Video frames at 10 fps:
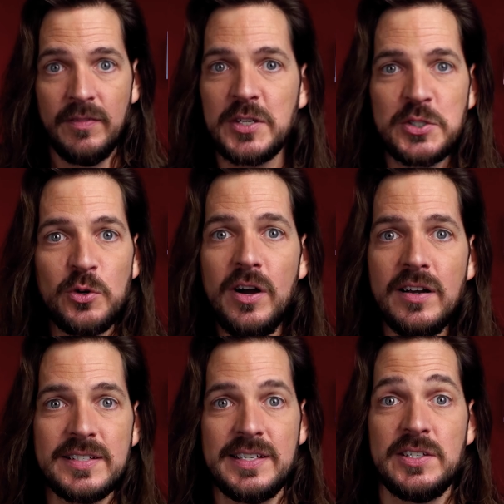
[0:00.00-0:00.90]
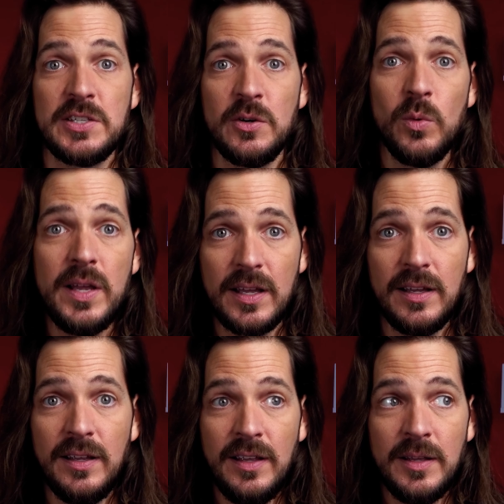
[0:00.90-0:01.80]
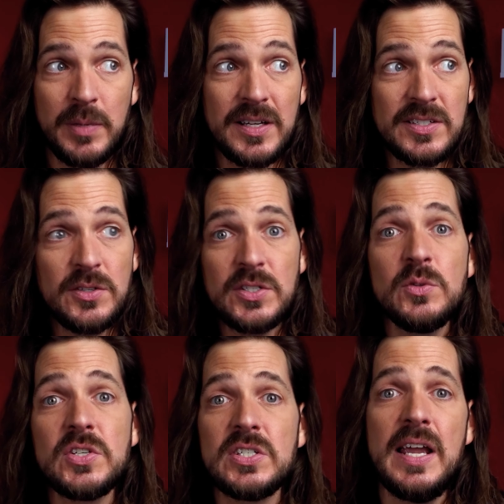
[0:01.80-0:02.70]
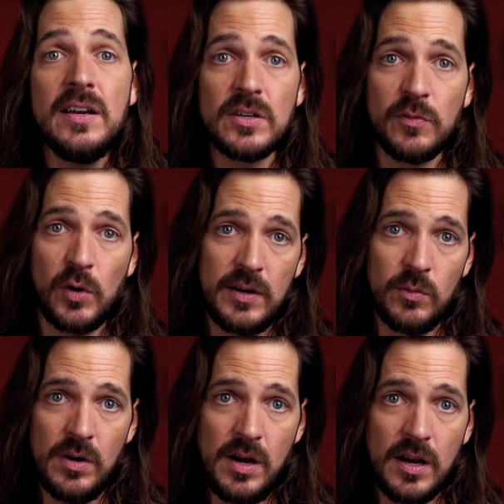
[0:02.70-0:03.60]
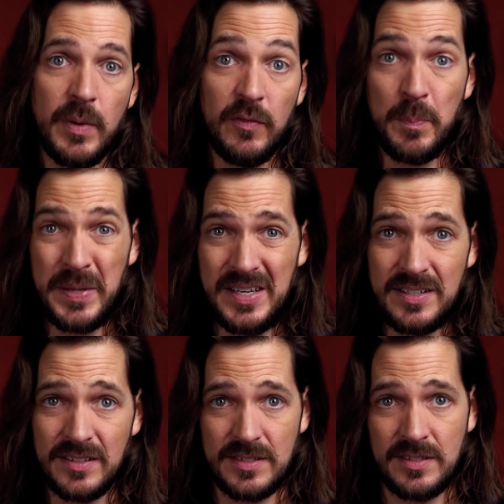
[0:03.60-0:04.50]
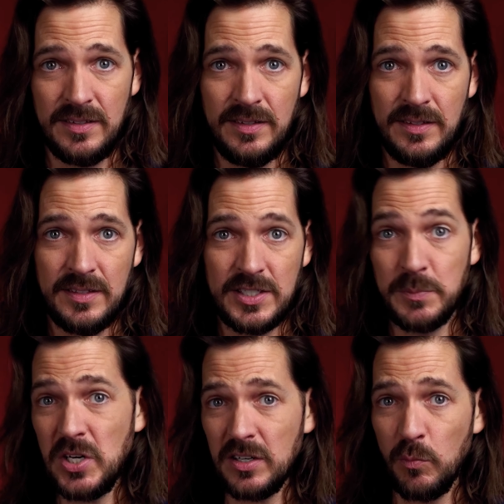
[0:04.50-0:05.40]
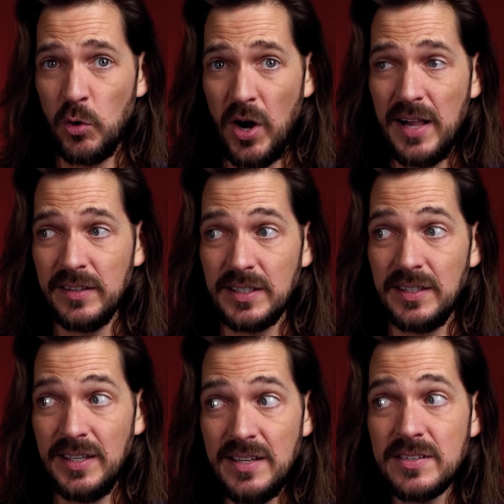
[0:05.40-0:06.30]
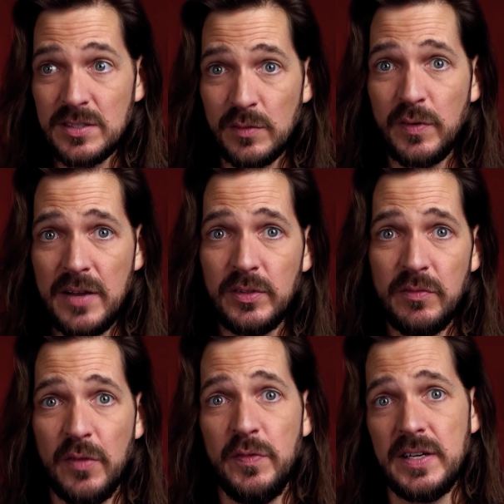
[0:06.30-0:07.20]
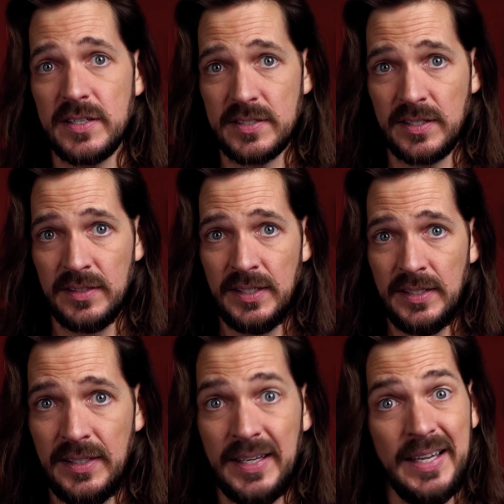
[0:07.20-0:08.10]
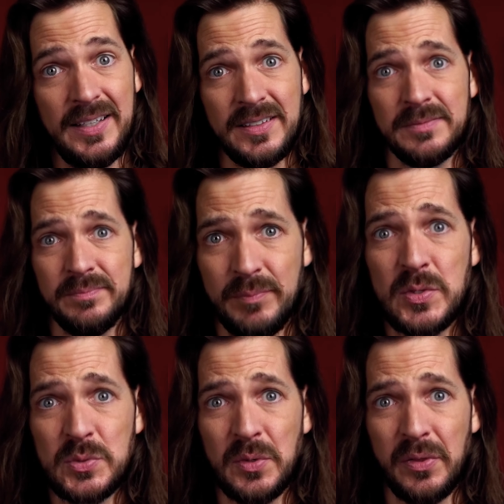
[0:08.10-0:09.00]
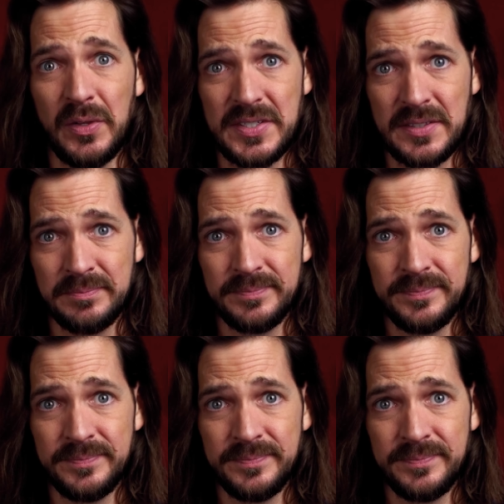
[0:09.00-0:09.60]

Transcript: The strongest gets their way because there's no standard of right and wrong above opinions. Subjective morality is survival of the fittest and most ruthless.